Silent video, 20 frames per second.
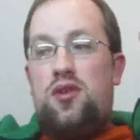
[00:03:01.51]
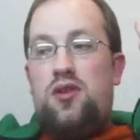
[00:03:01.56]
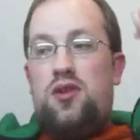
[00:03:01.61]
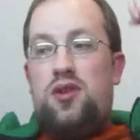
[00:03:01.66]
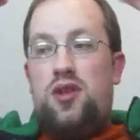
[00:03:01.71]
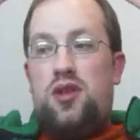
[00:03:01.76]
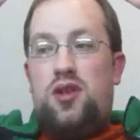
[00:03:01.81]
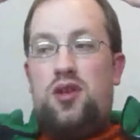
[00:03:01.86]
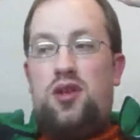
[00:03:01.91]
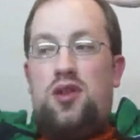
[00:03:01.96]

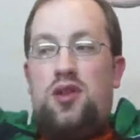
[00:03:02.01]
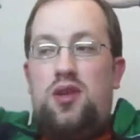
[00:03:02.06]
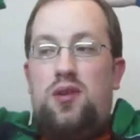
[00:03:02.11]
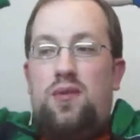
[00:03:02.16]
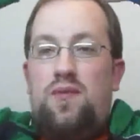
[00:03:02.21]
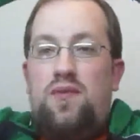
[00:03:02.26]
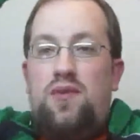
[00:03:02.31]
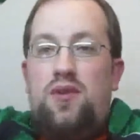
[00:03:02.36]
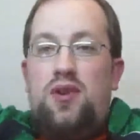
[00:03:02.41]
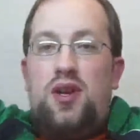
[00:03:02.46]
The
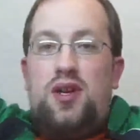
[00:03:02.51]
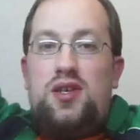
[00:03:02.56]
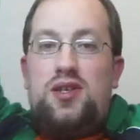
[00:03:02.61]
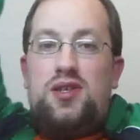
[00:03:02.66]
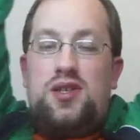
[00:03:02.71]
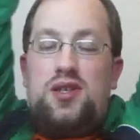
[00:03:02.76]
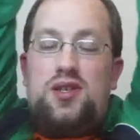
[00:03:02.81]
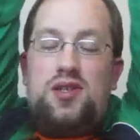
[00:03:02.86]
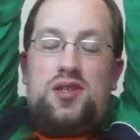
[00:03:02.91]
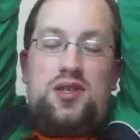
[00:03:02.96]
theme for next
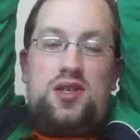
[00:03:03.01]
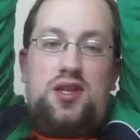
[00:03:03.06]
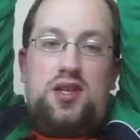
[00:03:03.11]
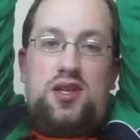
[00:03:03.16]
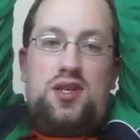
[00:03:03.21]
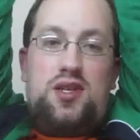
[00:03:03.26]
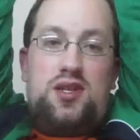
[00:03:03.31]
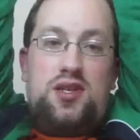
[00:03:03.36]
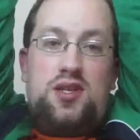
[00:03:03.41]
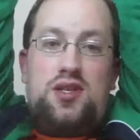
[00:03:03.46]
season
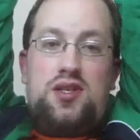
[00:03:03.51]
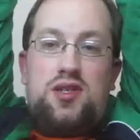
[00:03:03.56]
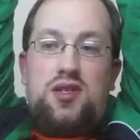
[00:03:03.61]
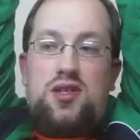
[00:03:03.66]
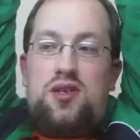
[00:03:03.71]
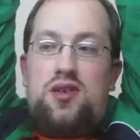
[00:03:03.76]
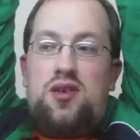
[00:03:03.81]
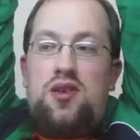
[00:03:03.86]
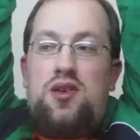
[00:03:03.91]
is